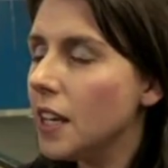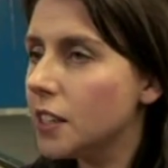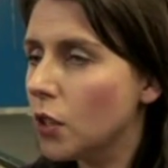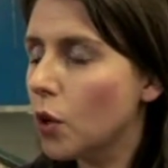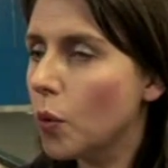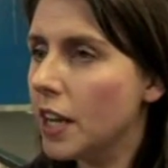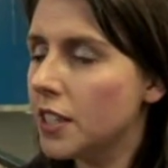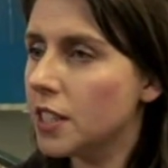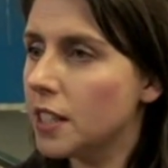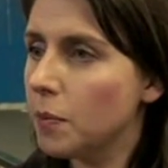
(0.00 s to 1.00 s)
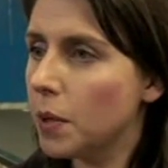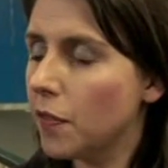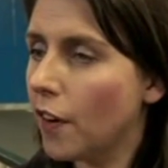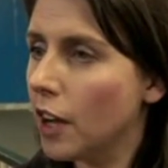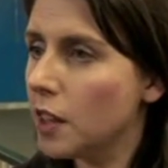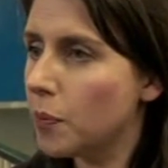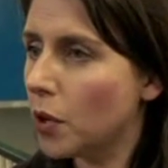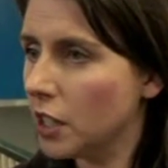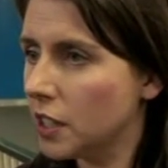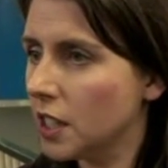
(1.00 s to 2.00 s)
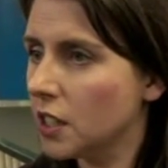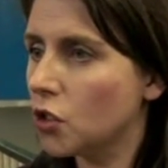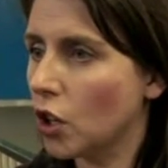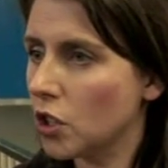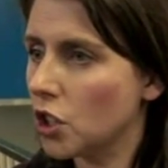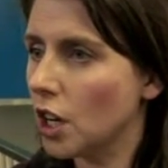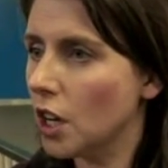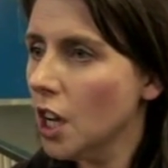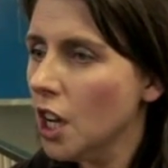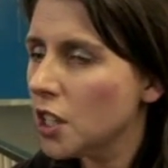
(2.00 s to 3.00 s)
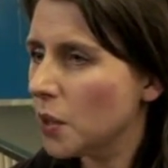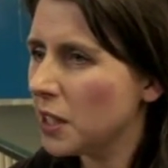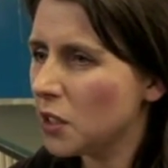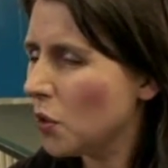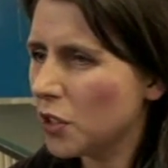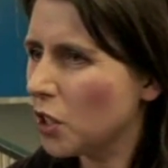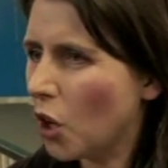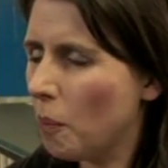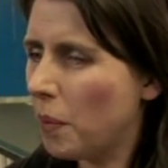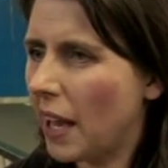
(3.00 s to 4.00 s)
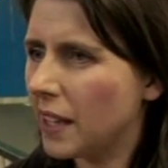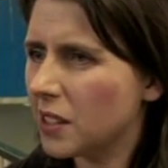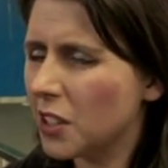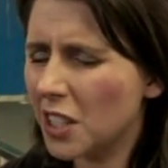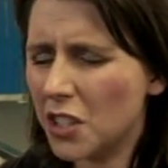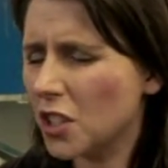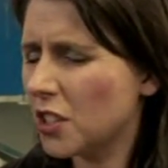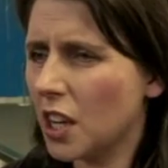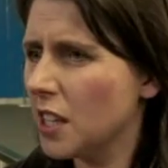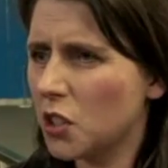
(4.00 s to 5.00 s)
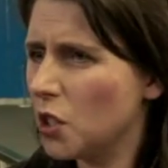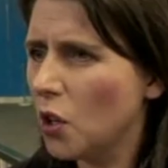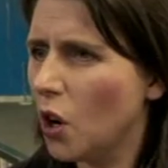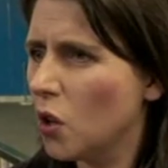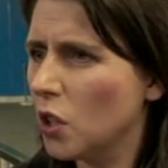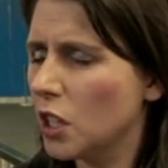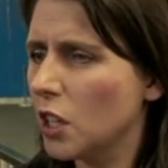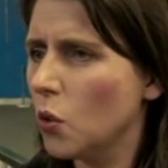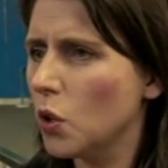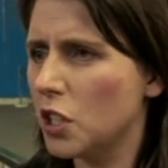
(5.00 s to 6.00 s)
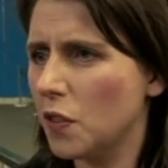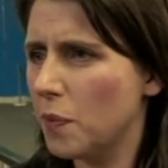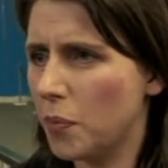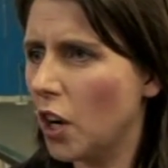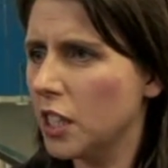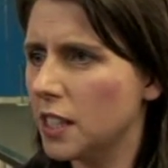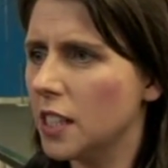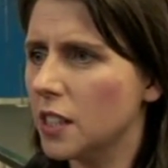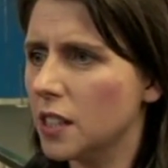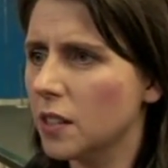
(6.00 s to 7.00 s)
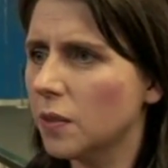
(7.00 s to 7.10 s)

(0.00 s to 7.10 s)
Is there a way to simplify the pricing structure so it's not so complex? Because it just takes too long looking at all the different prices.